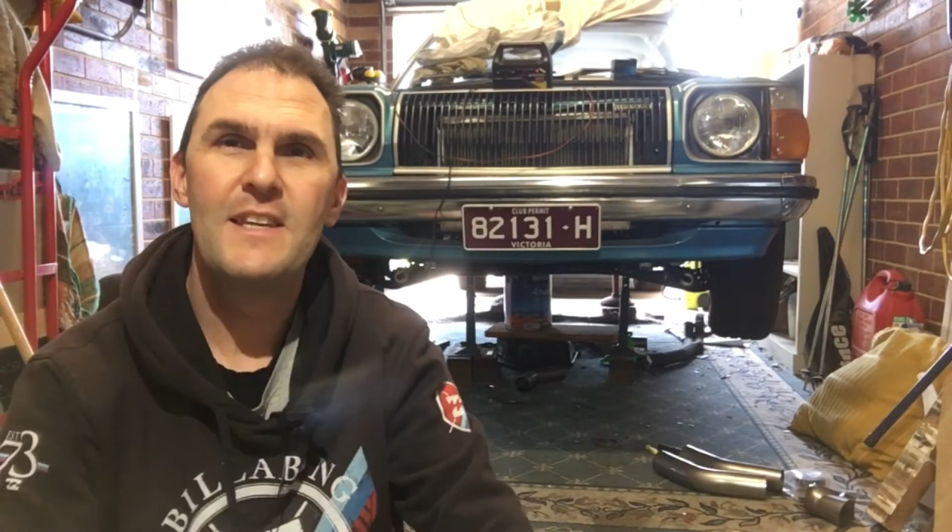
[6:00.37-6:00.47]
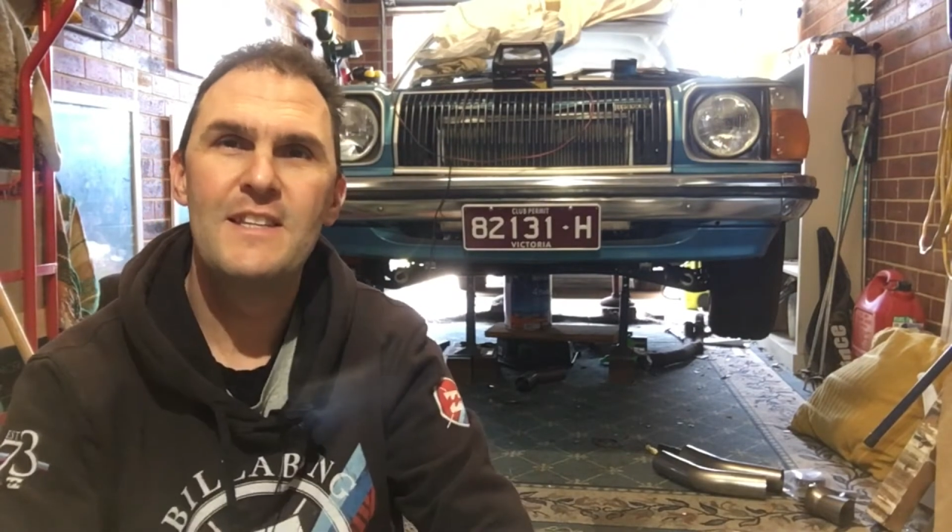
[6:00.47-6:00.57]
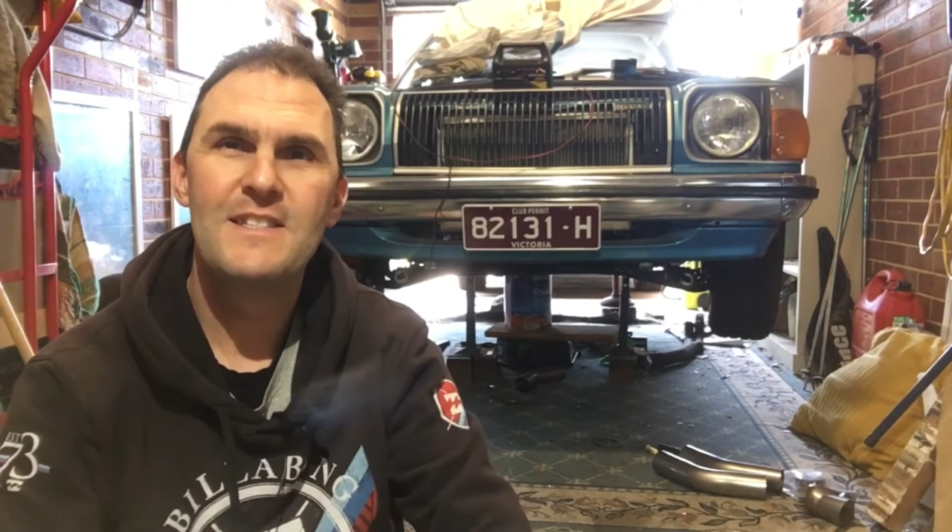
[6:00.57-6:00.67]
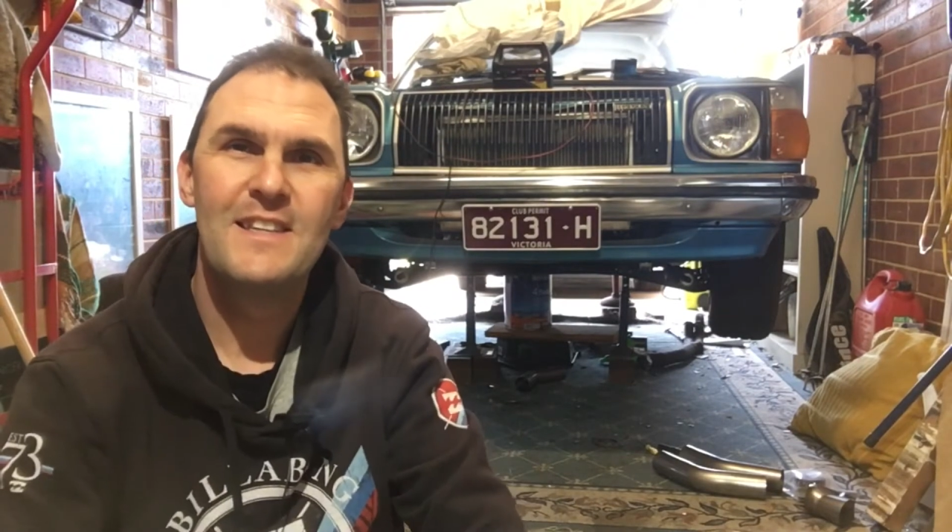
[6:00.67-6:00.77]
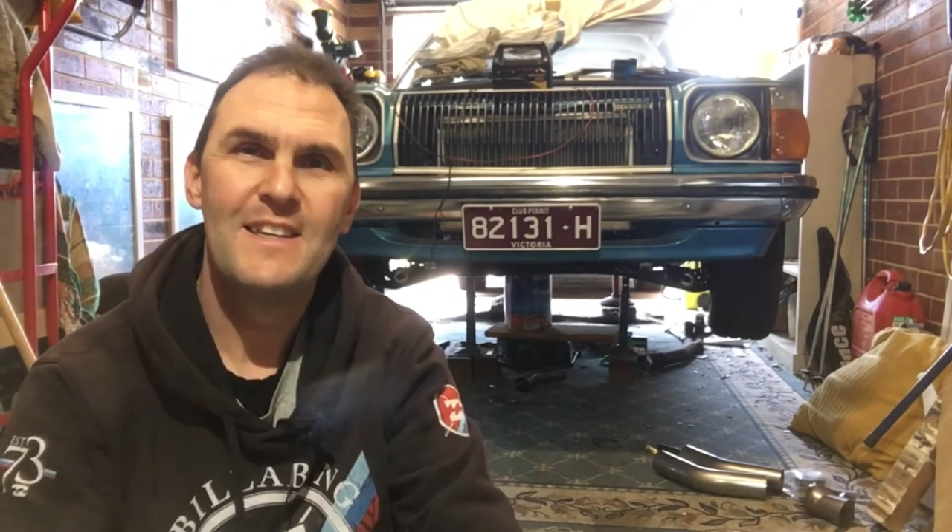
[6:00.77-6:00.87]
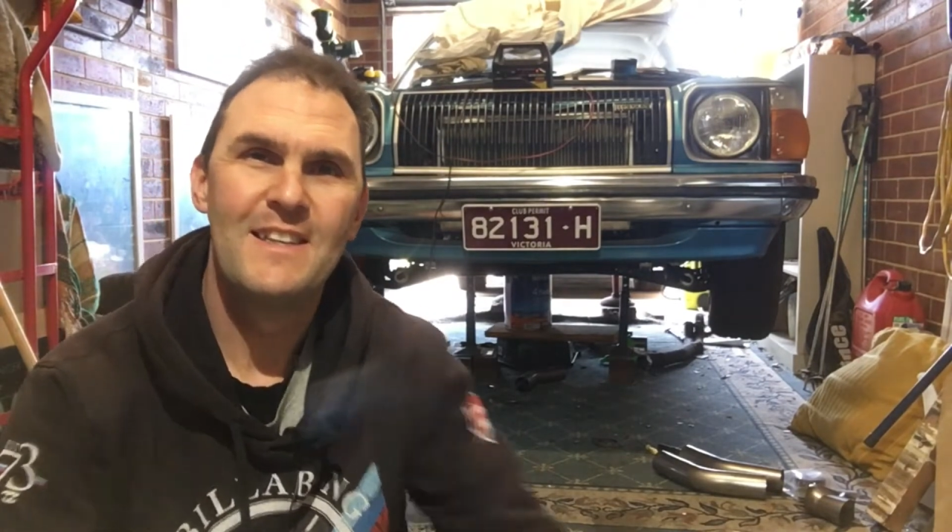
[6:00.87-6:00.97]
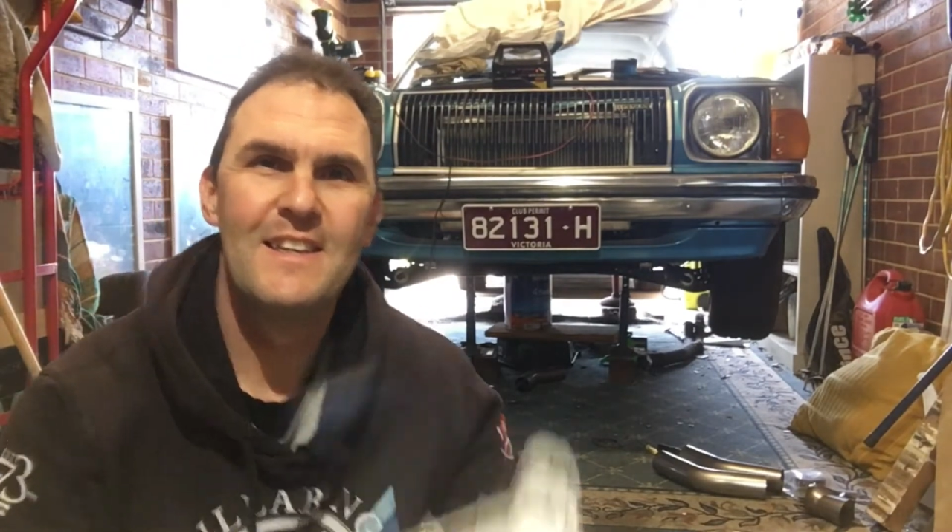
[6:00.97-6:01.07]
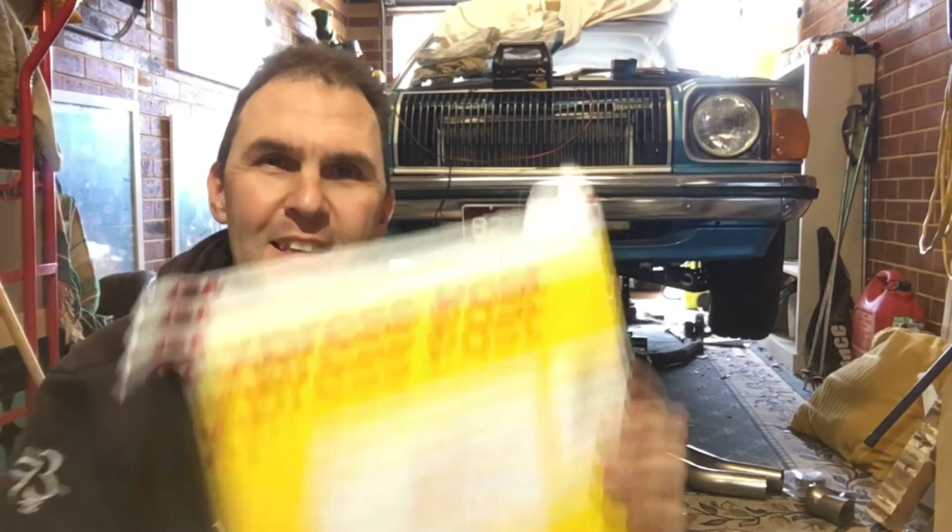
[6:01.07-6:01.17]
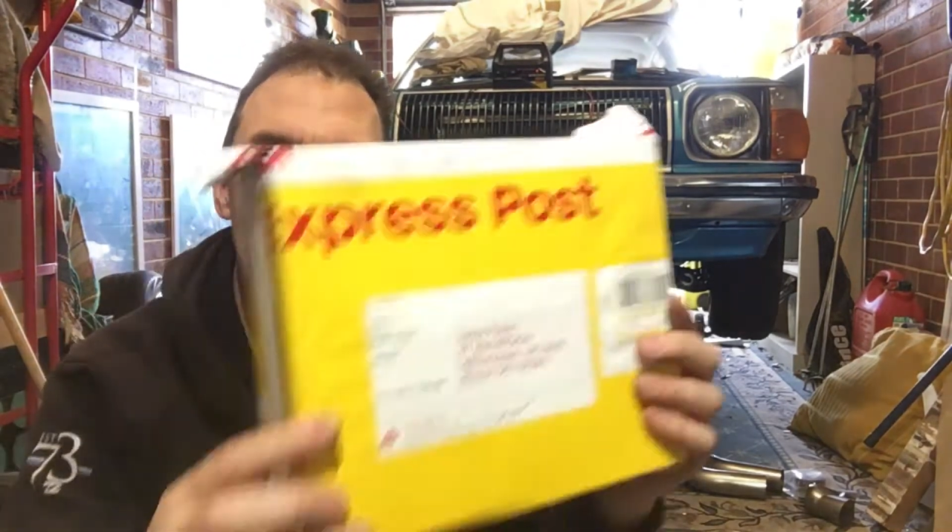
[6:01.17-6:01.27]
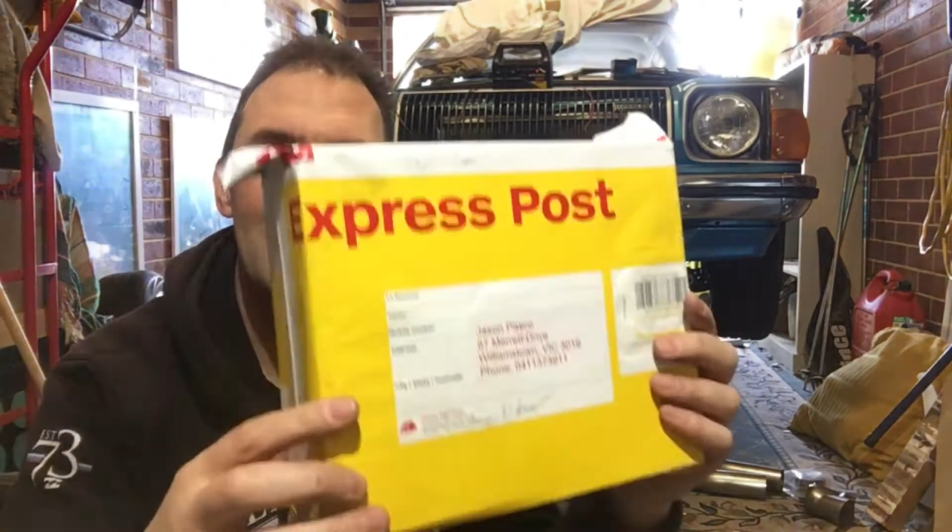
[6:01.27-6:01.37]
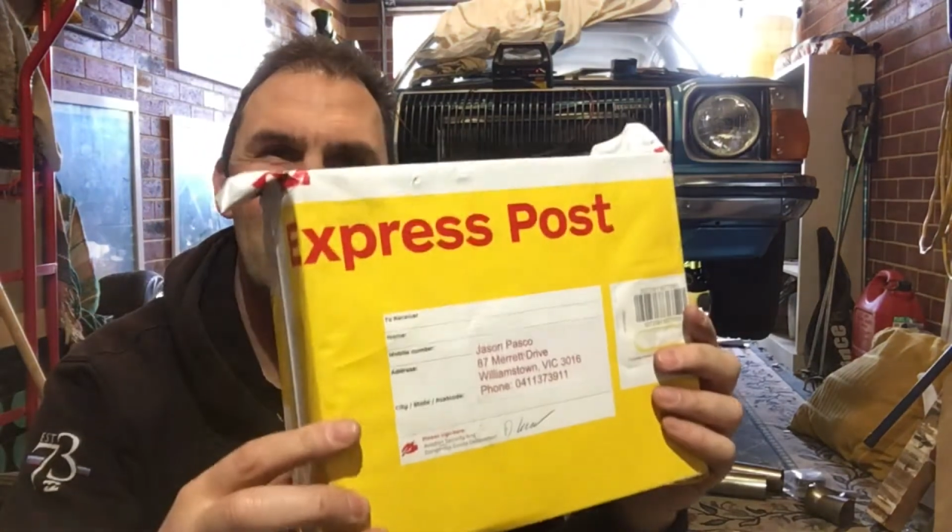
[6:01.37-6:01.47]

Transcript: is the